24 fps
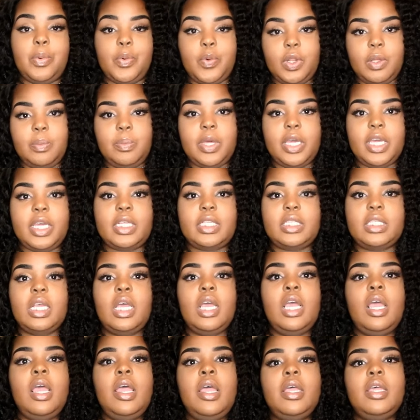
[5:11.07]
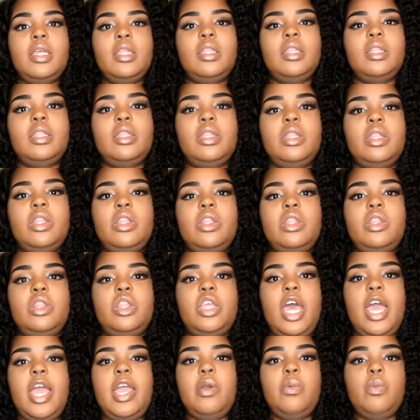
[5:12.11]
booty pics,
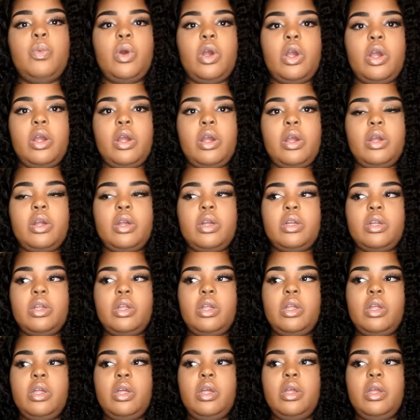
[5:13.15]
they weren't